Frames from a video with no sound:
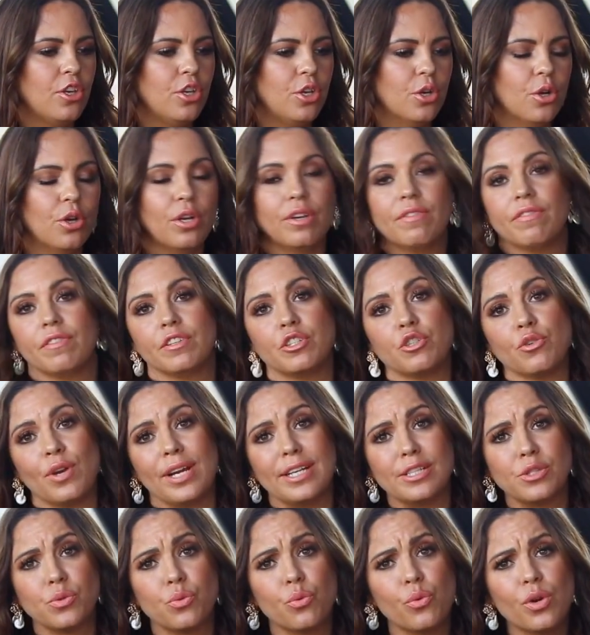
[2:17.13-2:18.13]
if a
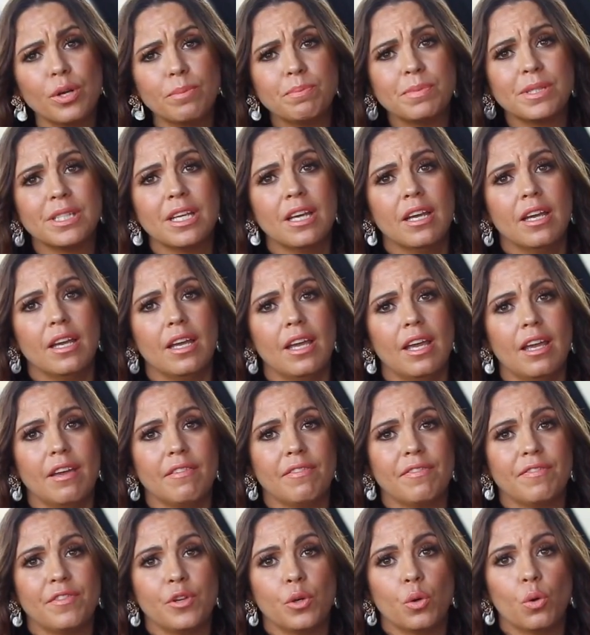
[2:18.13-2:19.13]
dress rips,
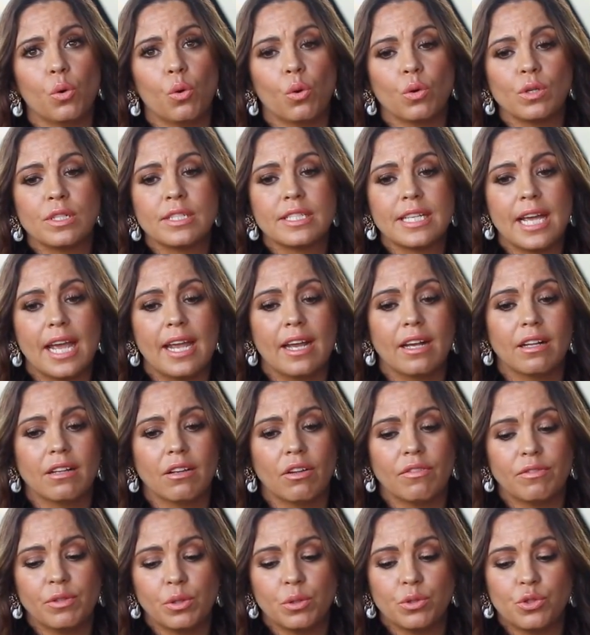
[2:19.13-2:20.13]
if your tail
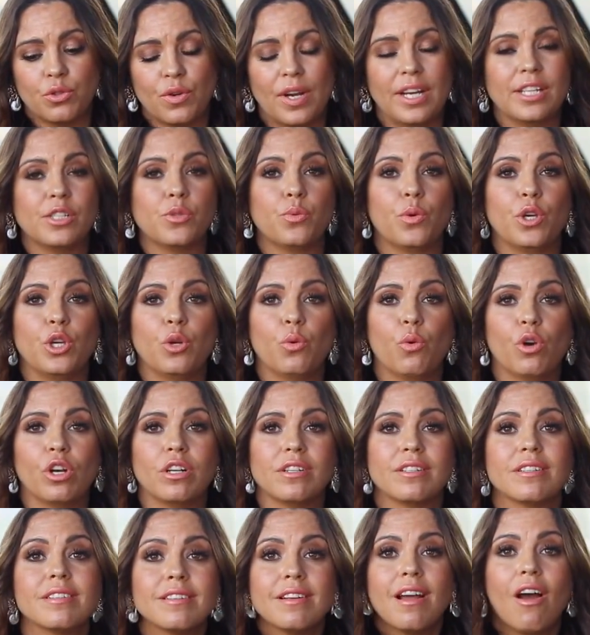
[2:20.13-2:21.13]
of your dress where you want
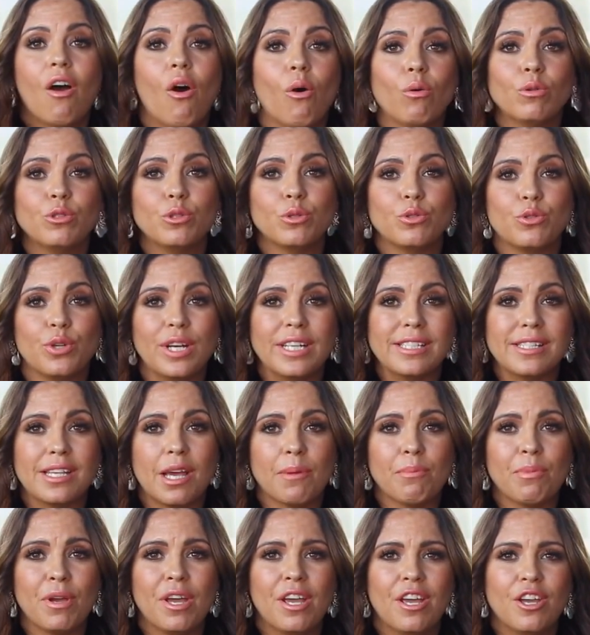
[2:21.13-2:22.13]
to hold your dress
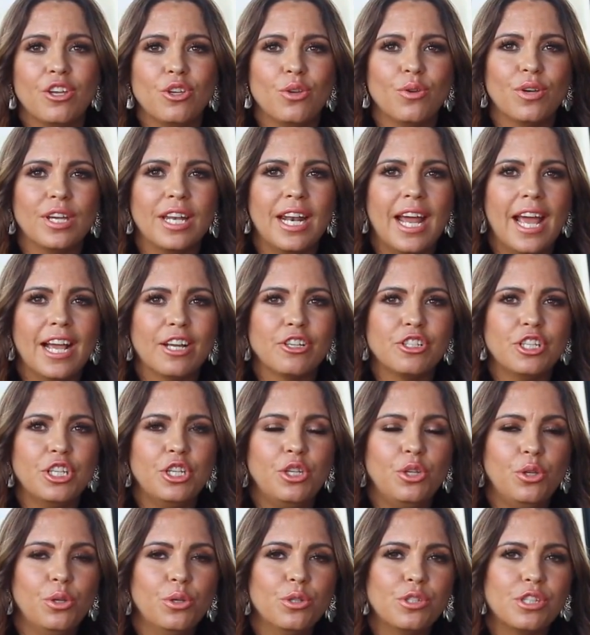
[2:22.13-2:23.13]
up, you can actually
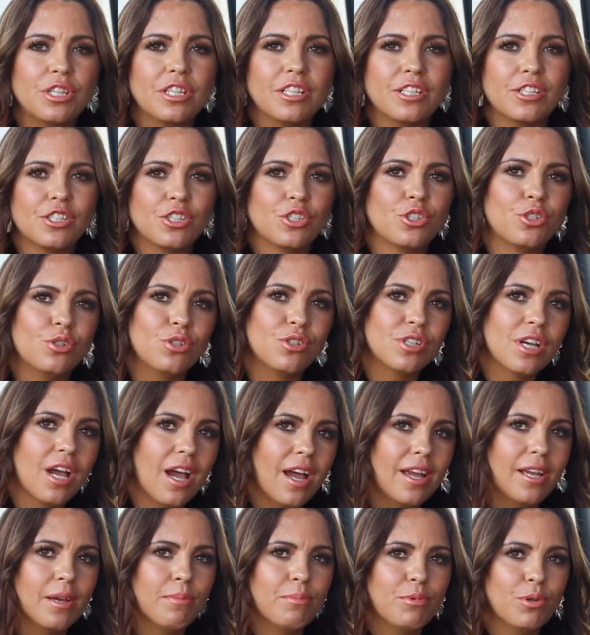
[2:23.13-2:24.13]
use this to
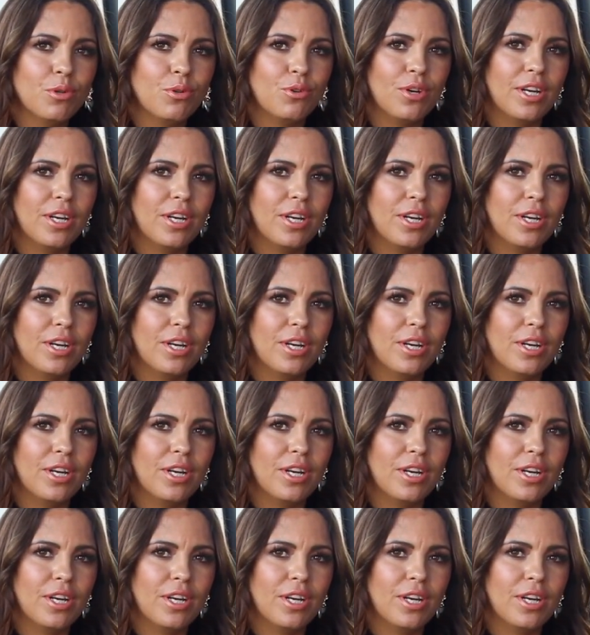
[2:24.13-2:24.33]
tie up your